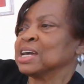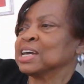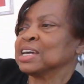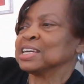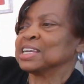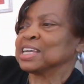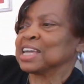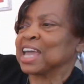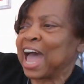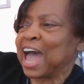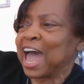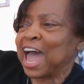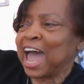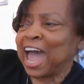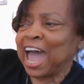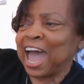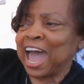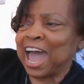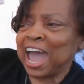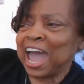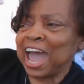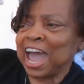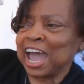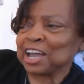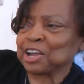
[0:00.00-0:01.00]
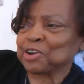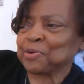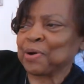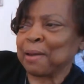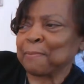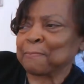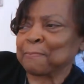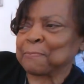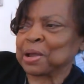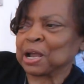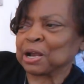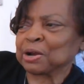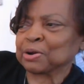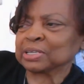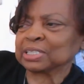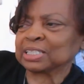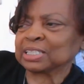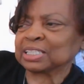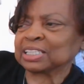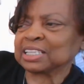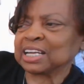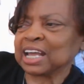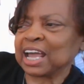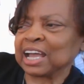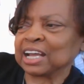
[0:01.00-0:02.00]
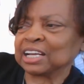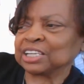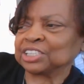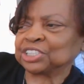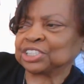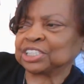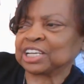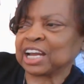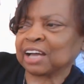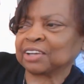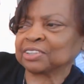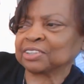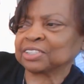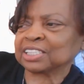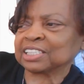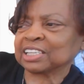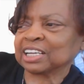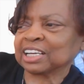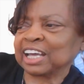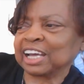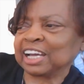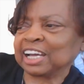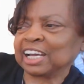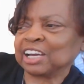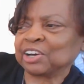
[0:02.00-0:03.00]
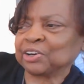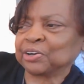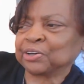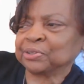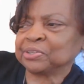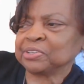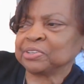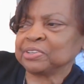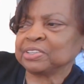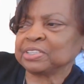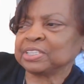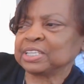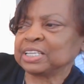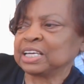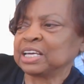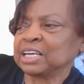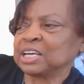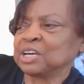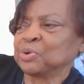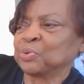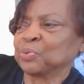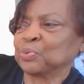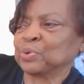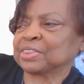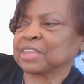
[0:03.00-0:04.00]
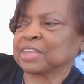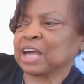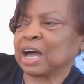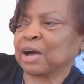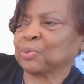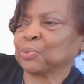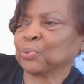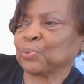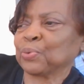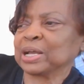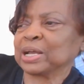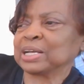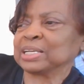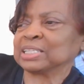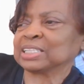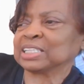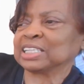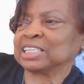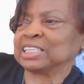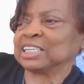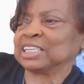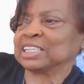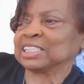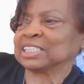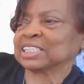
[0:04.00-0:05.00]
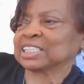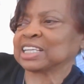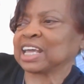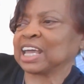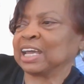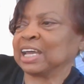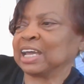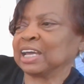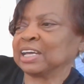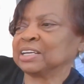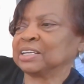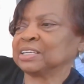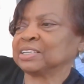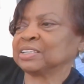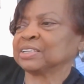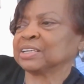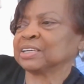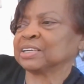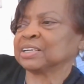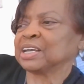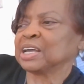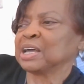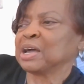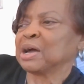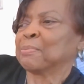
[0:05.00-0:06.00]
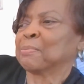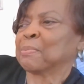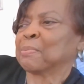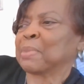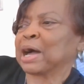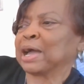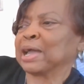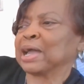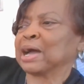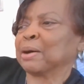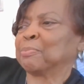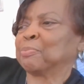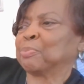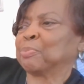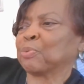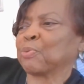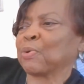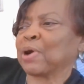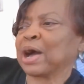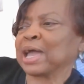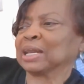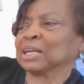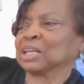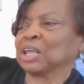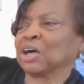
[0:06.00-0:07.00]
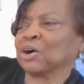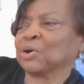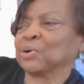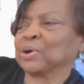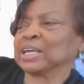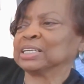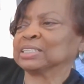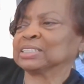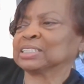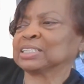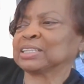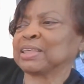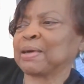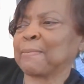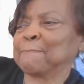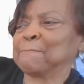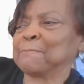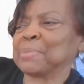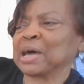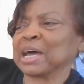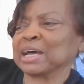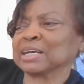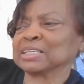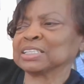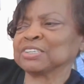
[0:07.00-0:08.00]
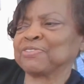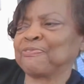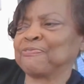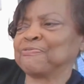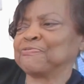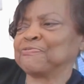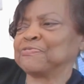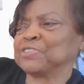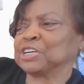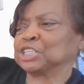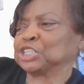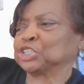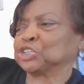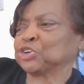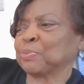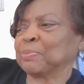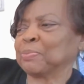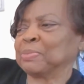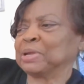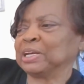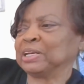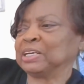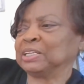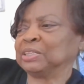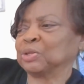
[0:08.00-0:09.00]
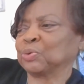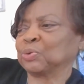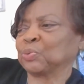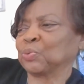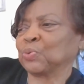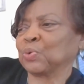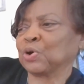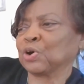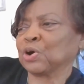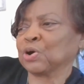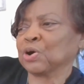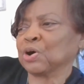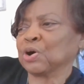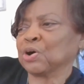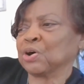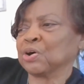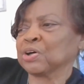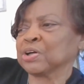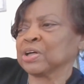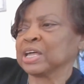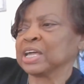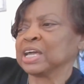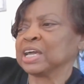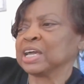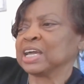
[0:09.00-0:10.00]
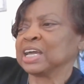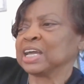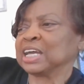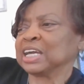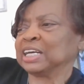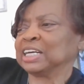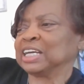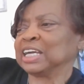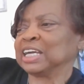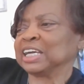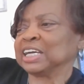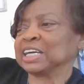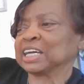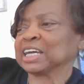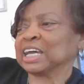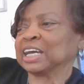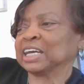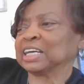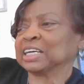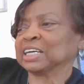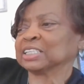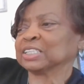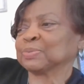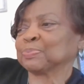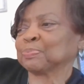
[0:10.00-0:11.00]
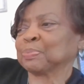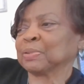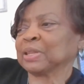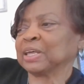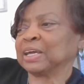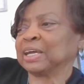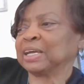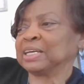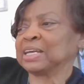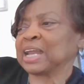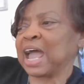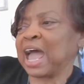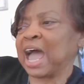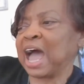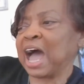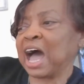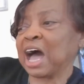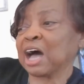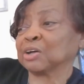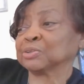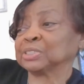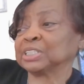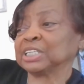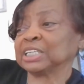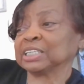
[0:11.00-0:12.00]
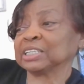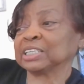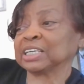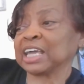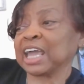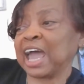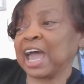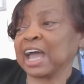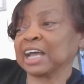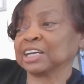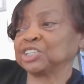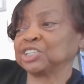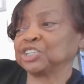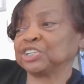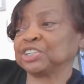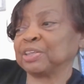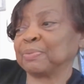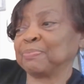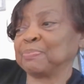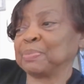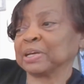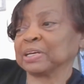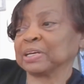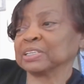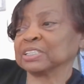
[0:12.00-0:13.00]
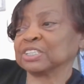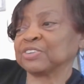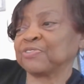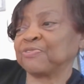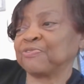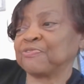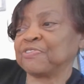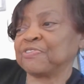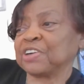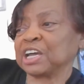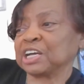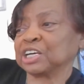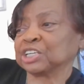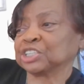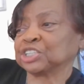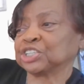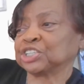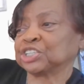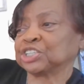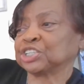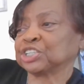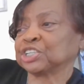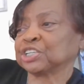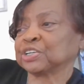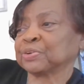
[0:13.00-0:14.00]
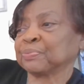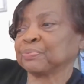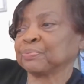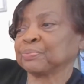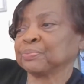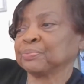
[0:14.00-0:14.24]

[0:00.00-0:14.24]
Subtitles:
Yay! Grandparents Day, shouts Alejo without raising his hand. My abuelo is the best fisherman in the world, and he can explain how to catch the biggest fish.